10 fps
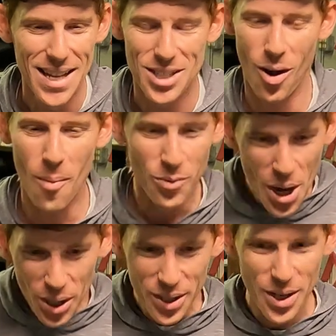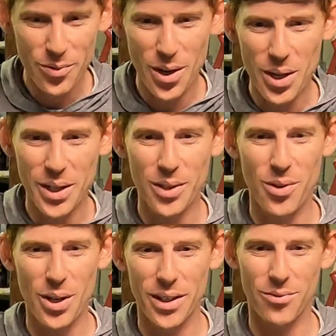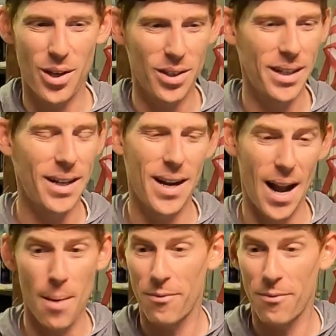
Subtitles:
So I'm reeling it in, and